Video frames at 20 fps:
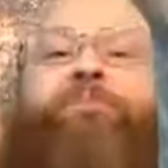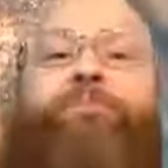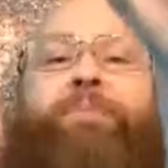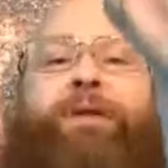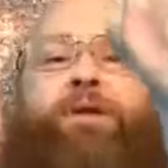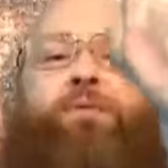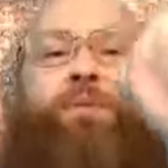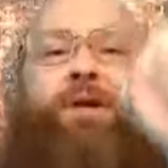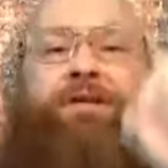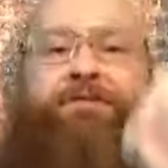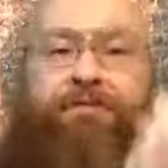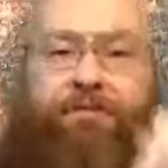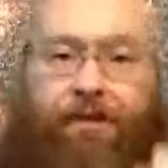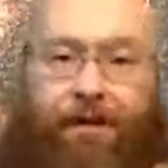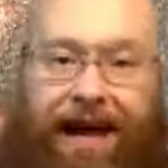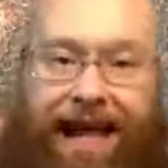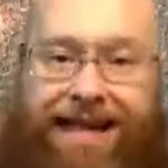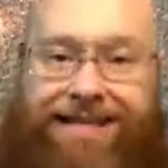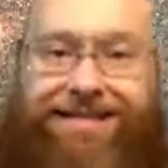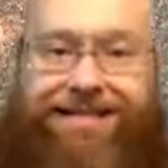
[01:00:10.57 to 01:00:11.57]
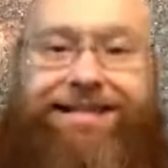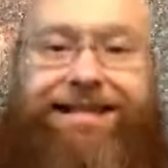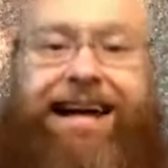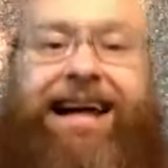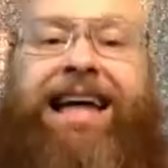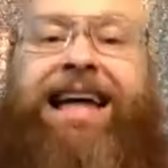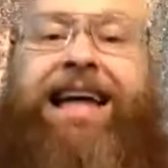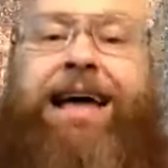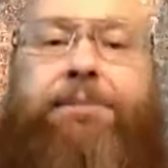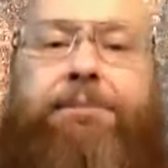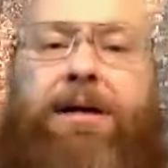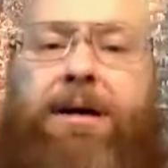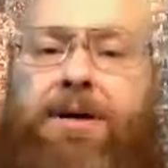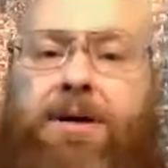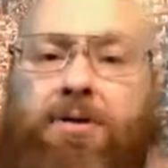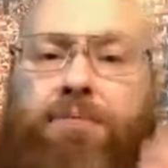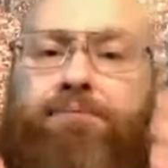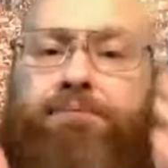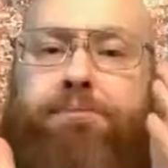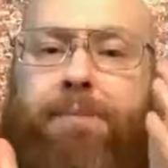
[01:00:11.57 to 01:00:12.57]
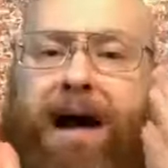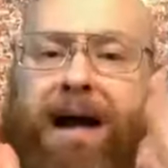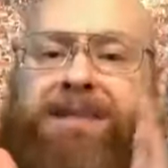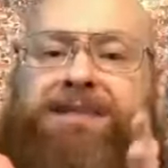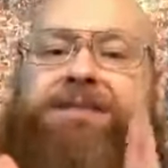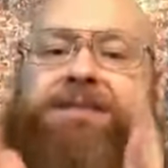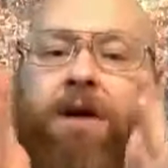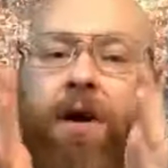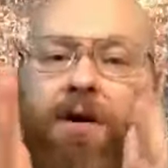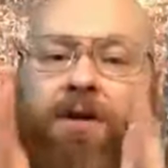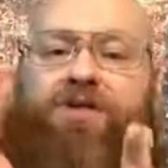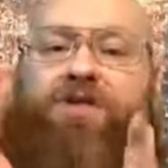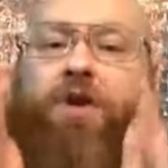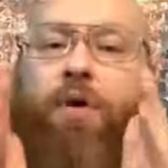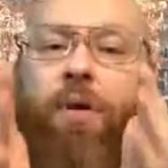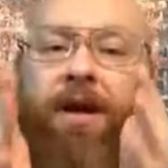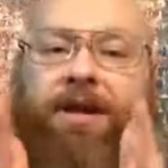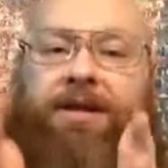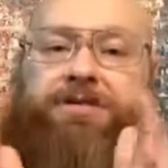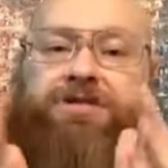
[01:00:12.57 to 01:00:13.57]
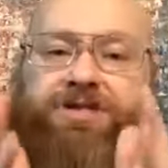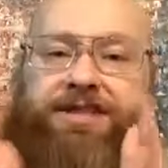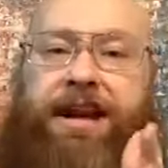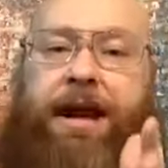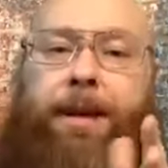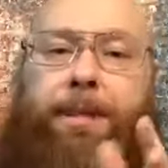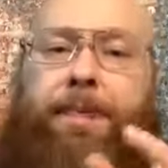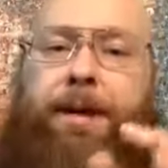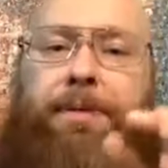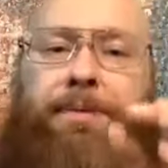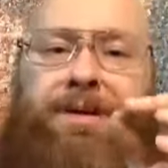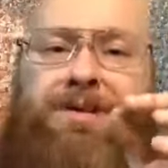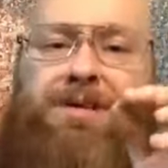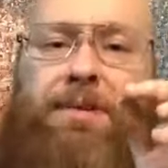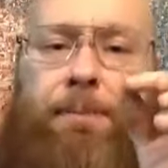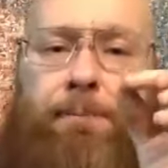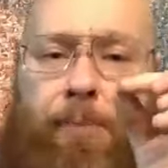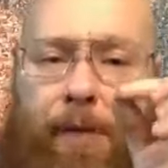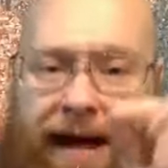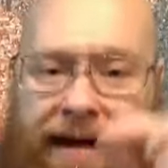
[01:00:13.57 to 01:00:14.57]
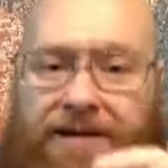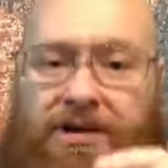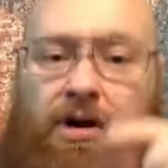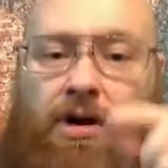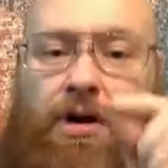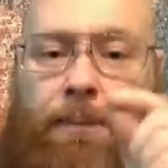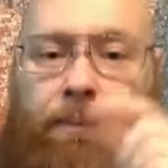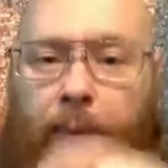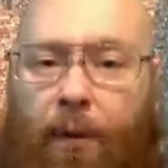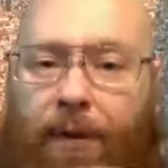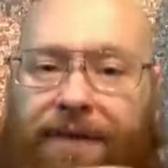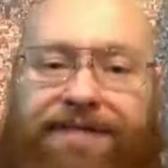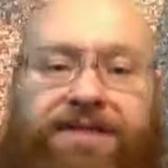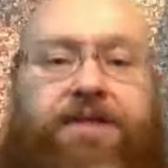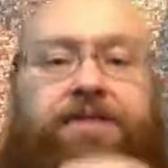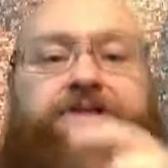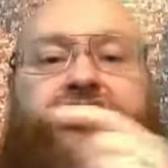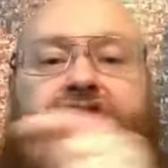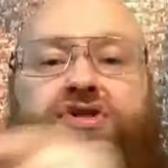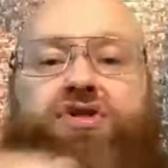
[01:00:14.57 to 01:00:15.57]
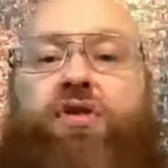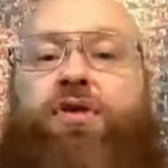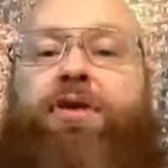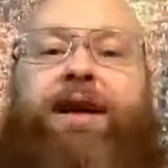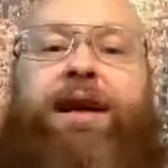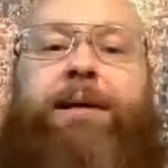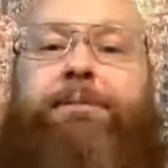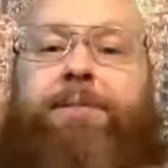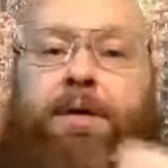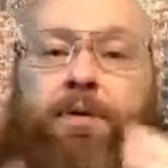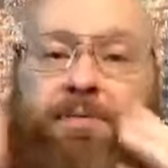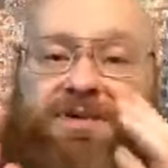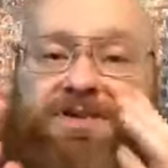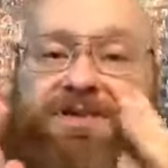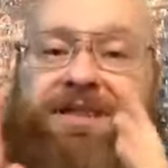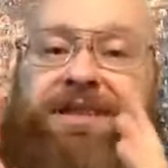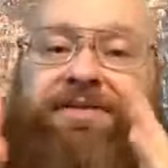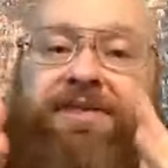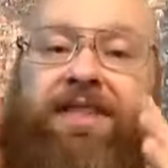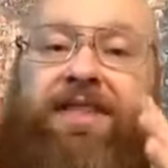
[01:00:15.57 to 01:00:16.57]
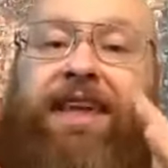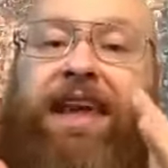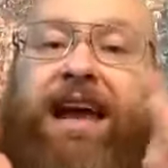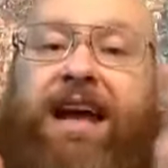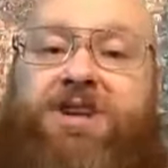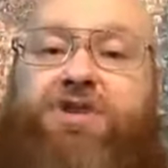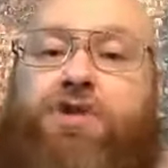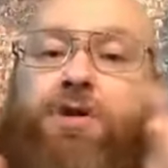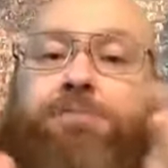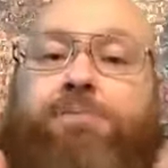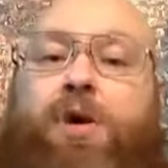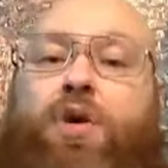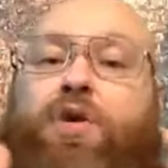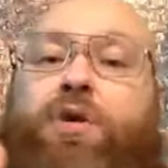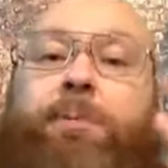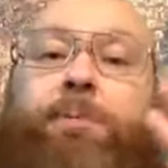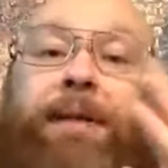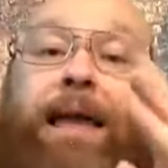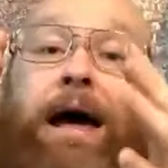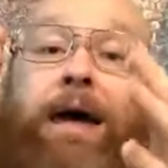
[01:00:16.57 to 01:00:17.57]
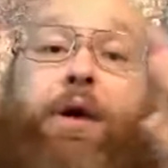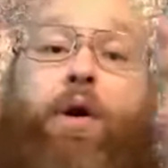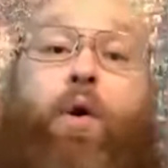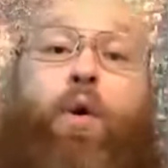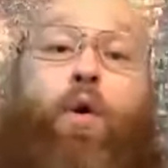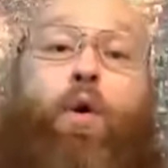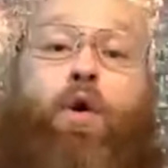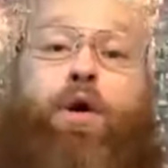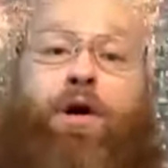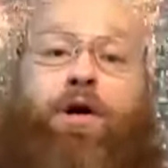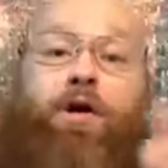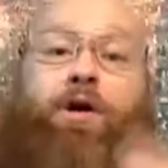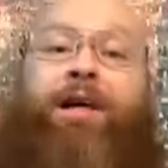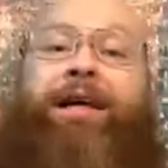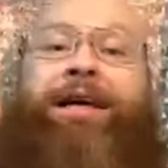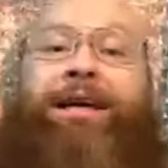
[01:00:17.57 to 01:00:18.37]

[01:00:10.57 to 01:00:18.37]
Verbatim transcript: refreshed. But you must also understand there is a practical point to the story about receiving the extra multiplied oil